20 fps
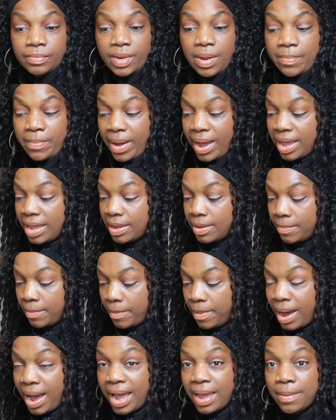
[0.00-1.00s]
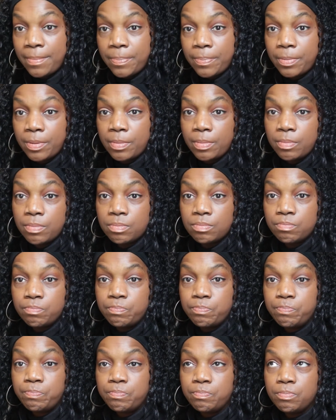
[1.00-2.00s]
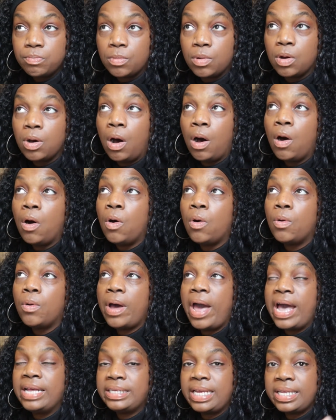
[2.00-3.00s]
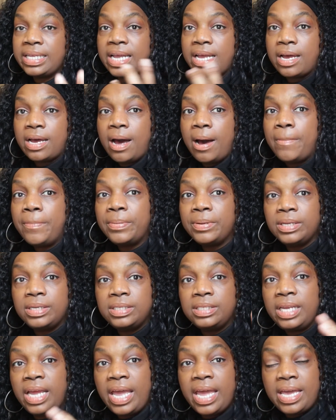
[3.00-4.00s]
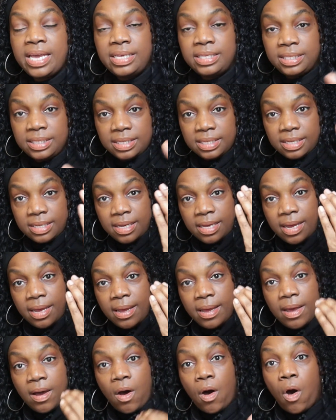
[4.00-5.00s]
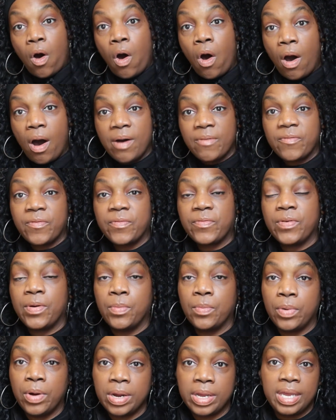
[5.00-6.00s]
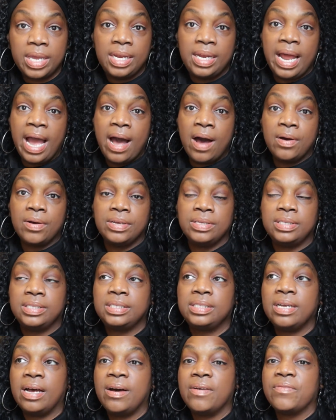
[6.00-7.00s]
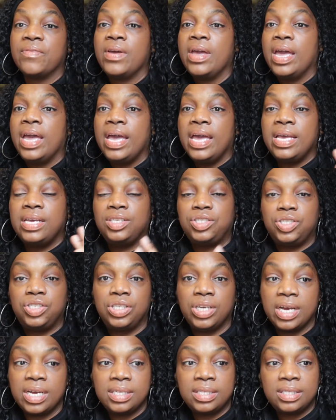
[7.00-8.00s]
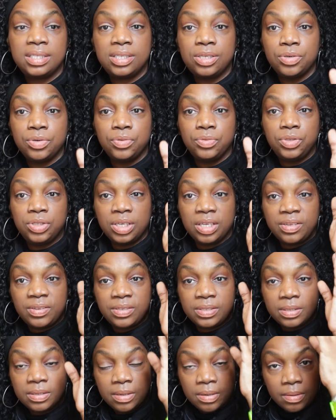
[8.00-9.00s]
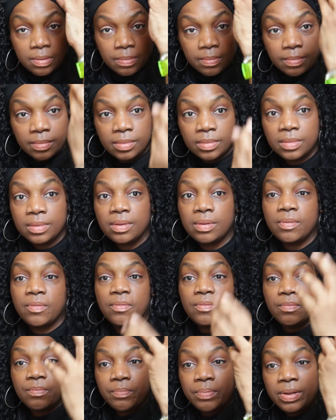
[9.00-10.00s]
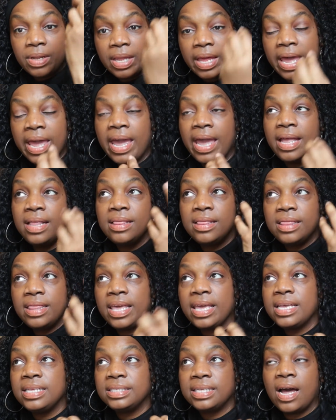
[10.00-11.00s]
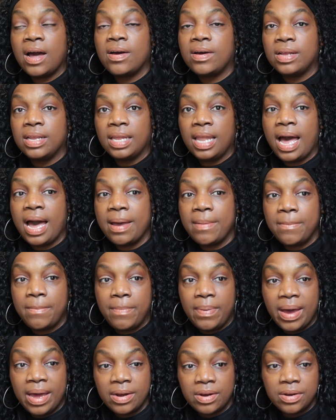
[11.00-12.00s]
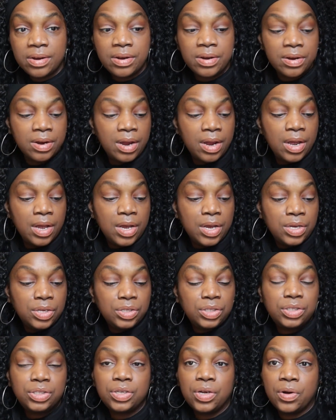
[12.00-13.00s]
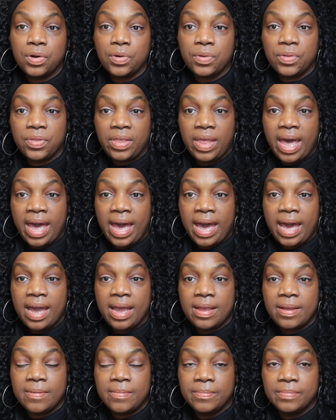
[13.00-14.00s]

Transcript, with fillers: my my goal as I take a couple of days off from working out and stuff is just to just plan things out a lot better so that